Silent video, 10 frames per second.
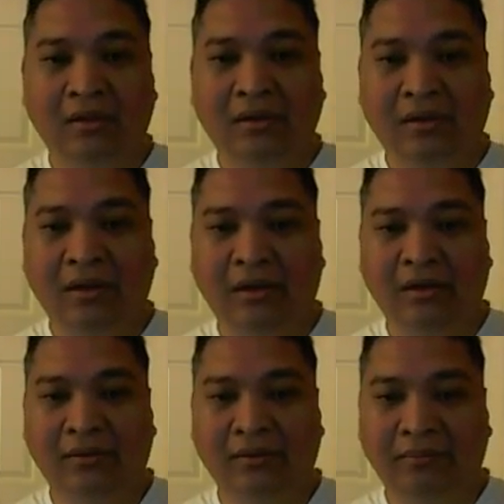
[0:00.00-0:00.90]

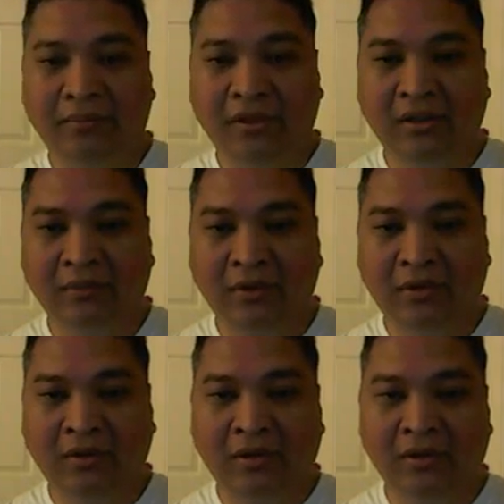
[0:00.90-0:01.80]
Now, if you
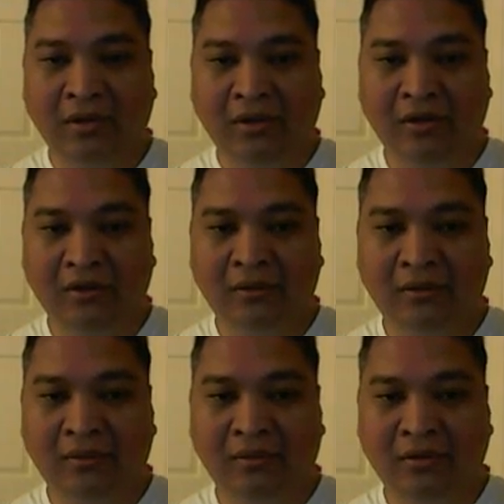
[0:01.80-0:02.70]
look in here,
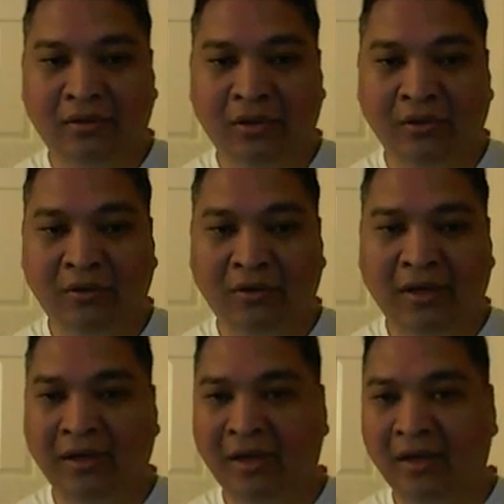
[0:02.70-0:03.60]
there's a new
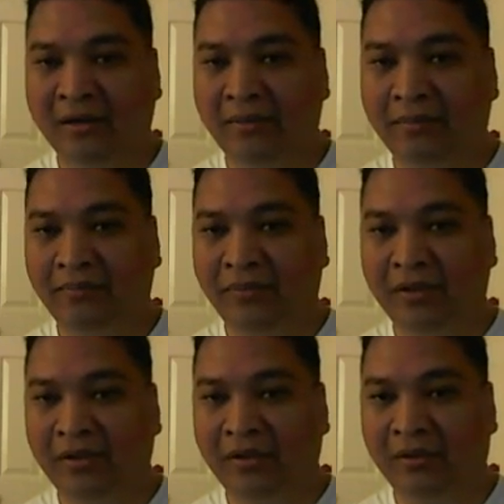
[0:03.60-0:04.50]
line added.
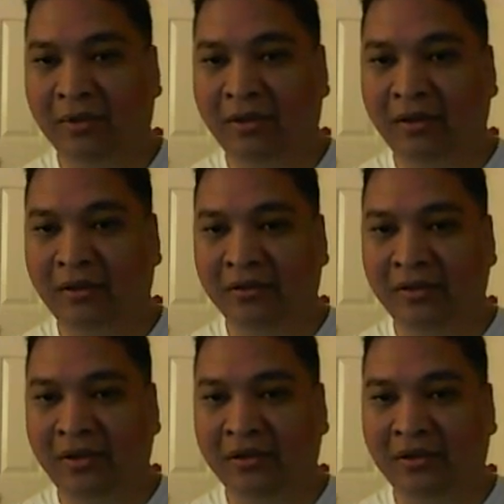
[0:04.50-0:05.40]
So I'm gonna go
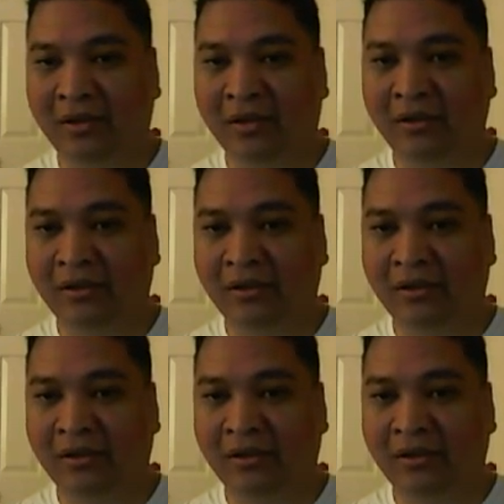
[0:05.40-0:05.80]
change that.